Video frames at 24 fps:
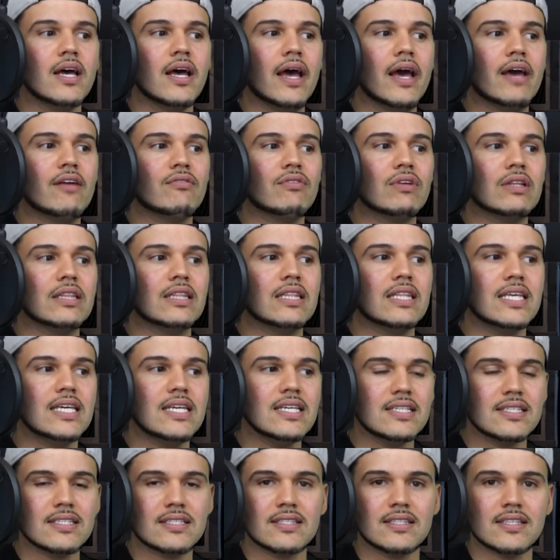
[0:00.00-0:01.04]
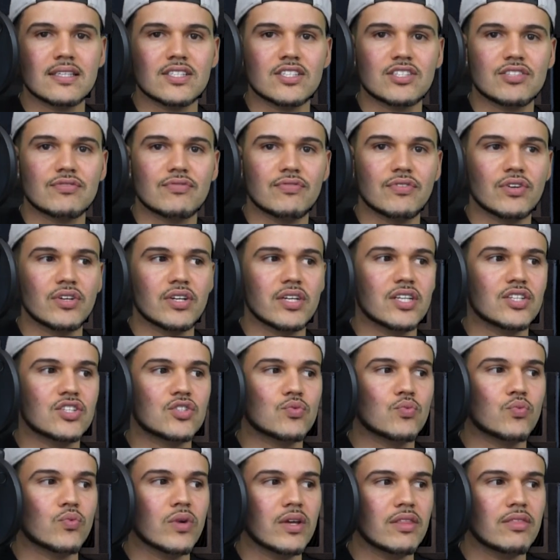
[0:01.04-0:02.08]
and released this
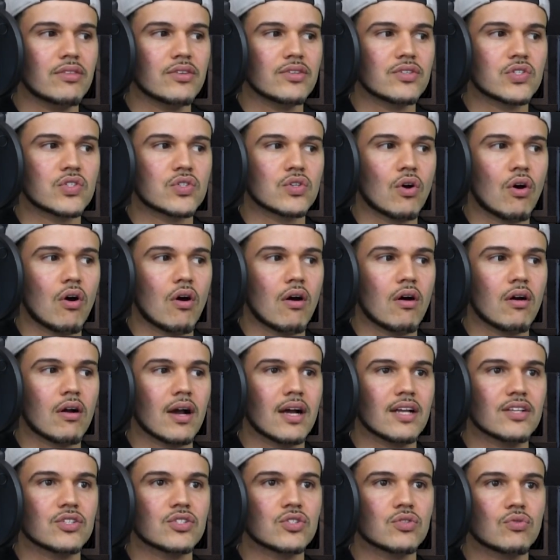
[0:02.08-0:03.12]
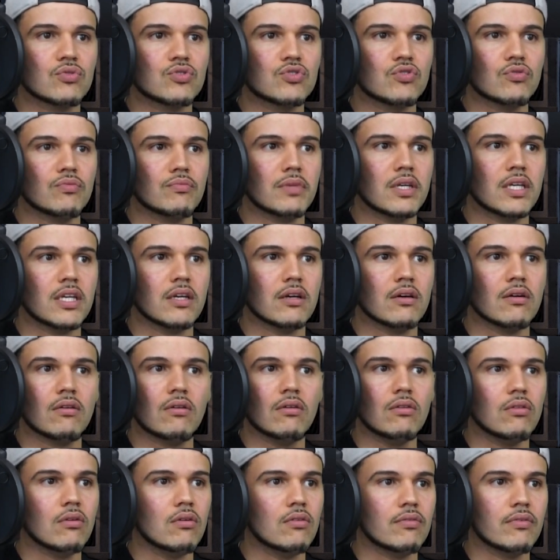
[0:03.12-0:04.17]
footage with the song on social media
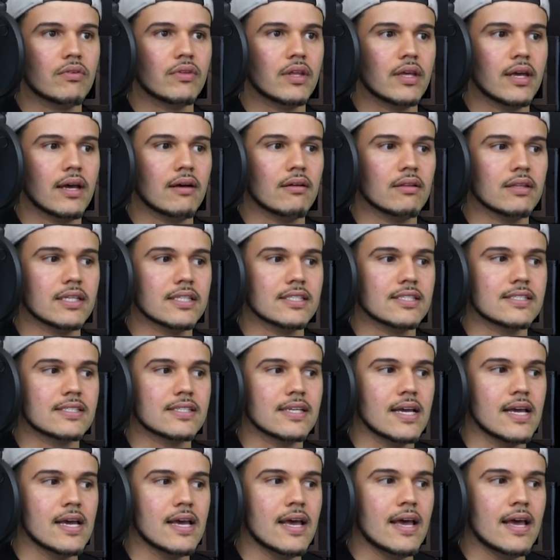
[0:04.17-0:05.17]
all over the outlets.